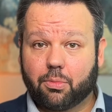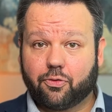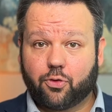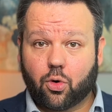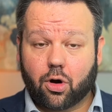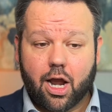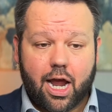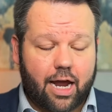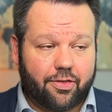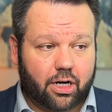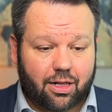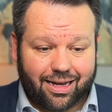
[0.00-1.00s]
before,
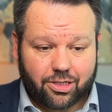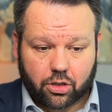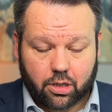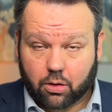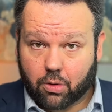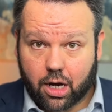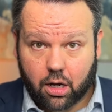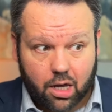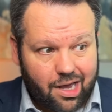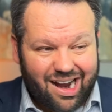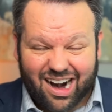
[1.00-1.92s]
and then clients are like, well,